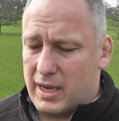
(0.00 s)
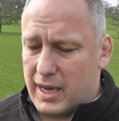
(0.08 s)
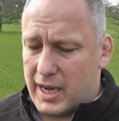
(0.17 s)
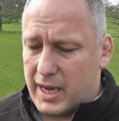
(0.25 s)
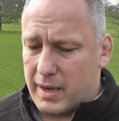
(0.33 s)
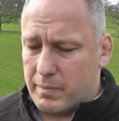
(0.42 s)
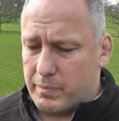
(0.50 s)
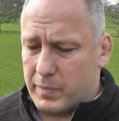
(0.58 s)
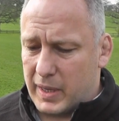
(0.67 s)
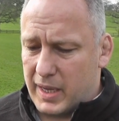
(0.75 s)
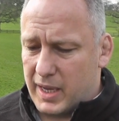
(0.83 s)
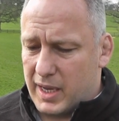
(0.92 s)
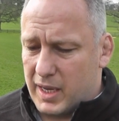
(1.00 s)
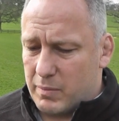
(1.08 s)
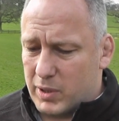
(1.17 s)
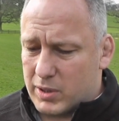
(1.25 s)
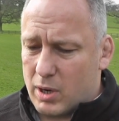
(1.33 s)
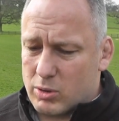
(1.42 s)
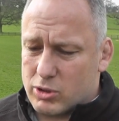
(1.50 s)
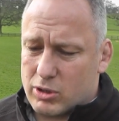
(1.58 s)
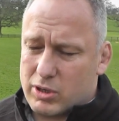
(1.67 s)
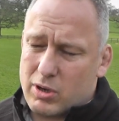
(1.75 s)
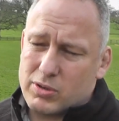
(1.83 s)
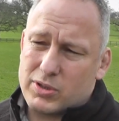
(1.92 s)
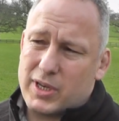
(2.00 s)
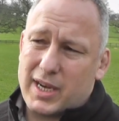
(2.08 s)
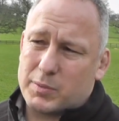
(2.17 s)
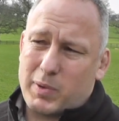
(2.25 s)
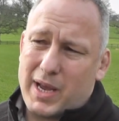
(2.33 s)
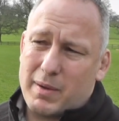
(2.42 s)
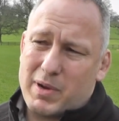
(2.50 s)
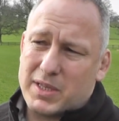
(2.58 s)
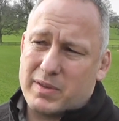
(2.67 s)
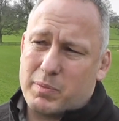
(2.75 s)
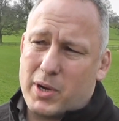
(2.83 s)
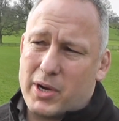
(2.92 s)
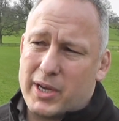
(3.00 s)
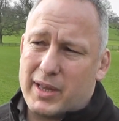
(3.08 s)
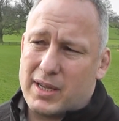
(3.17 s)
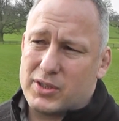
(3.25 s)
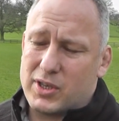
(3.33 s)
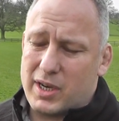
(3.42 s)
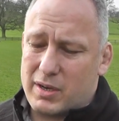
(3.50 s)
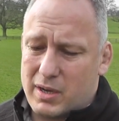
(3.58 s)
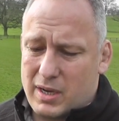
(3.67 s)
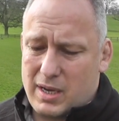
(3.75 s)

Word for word: but culture and context play a massive part in that, so